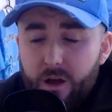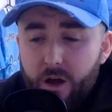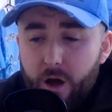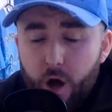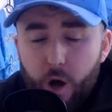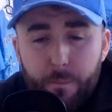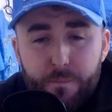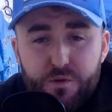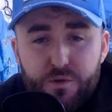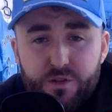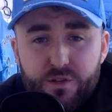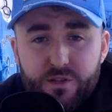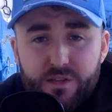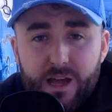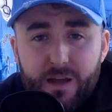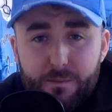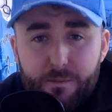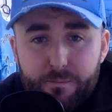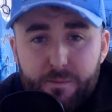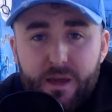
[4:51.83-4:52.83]
options
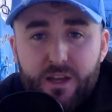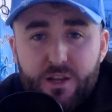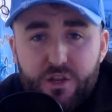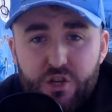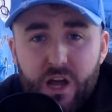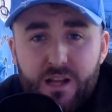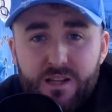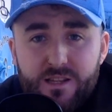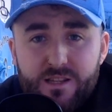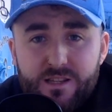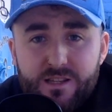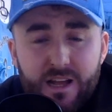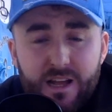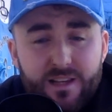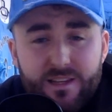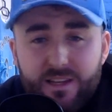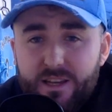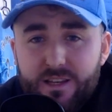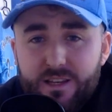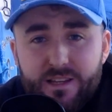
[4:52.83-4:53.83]
had big chances
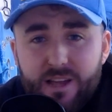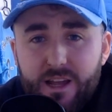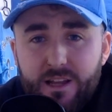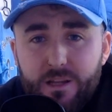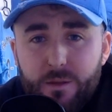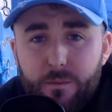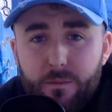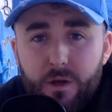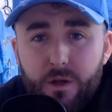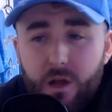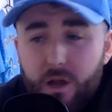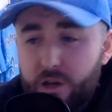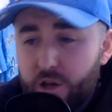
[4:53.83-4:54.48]
and didn't take them.